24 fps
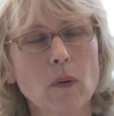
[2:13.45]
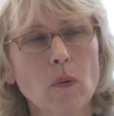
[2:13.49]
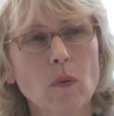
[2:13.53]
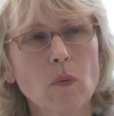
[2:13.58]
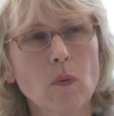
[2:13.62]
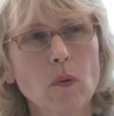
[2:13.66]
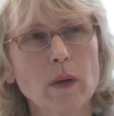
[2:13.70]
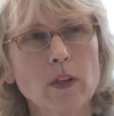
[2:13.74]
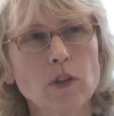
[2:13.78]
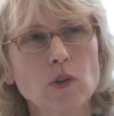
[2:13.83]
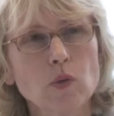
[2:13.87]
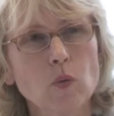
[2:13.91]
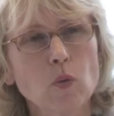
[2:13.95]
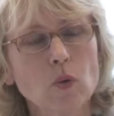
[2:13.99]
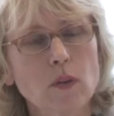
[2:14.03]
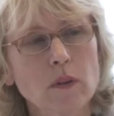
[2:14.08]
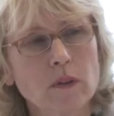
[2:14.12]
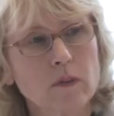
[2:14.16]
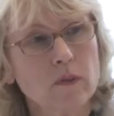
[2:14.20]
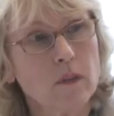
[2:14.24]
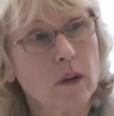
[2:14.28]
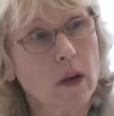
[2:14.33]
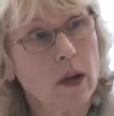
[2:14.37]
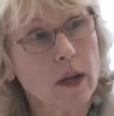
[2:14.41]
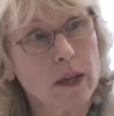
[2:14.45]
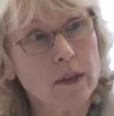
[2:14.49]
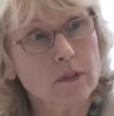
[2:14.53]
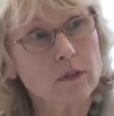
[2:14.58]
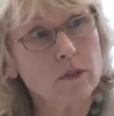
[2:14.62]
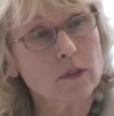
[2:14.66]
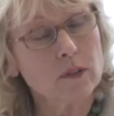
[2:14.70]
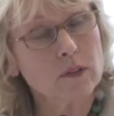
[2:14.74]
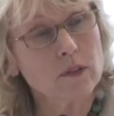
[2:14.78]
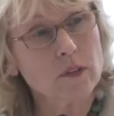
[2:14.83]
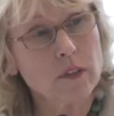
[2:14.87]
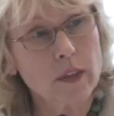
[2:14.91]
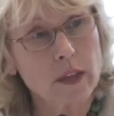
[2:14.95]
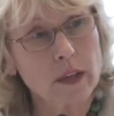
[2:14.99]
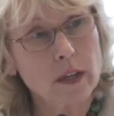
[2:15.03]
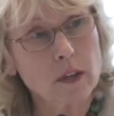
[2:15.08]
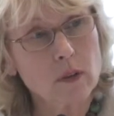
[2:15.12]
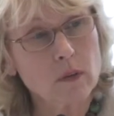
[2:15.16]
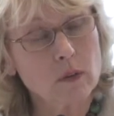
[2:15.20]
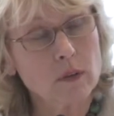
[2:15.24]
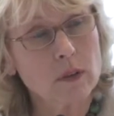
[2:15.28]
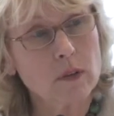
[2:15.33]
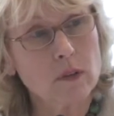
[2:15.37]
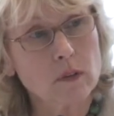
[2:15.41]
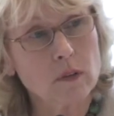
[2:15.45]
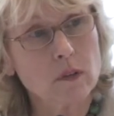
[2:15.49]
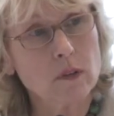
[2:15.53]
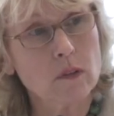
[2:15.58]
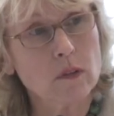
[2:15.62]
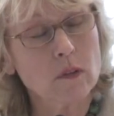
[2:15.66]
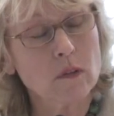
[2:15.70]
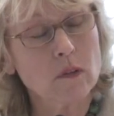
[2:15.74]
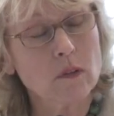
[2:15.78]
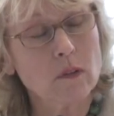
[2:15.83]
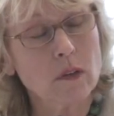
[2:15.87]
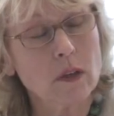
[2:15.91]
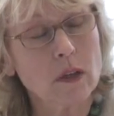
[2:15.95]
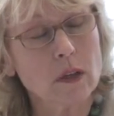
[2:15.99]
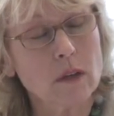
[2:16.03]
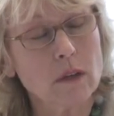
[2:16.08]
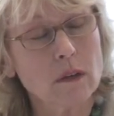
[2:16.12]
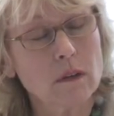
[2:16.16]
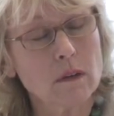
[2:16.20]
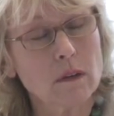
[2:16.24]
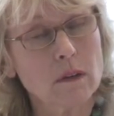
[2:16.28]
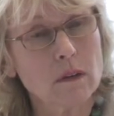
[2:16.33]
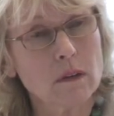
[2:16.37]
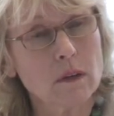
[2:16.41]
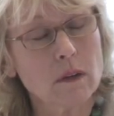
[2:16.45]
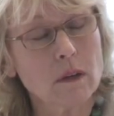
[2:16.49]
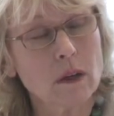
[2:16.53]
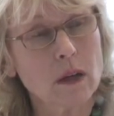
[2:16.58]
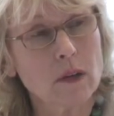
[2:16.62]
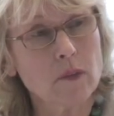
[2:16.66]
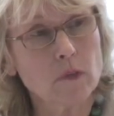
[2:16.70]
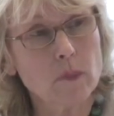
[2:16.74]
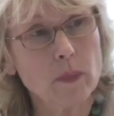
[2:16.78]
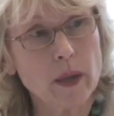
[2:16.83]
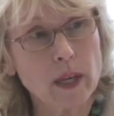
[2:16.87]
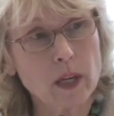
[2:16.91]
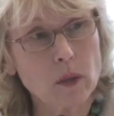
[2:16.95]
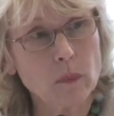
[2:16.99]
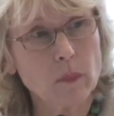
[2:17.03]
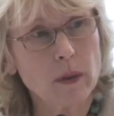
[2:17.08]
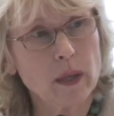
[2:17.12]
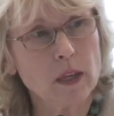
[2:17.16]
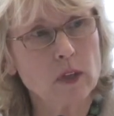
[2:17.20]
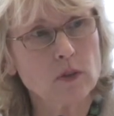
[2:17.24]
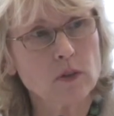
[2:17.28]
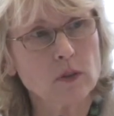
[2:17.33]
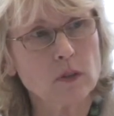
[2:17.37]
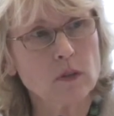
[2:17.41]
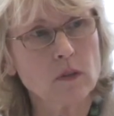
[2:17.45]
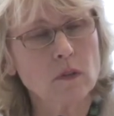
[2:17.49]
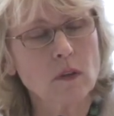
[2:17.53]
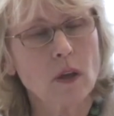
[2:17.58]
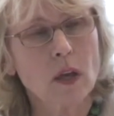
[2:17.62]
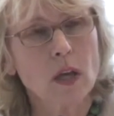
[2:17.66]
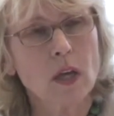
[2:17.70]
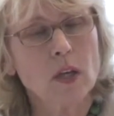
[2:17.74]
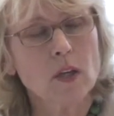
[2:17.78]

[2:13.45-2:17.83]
which work fine for aesthetic reasons in cosmetic patients,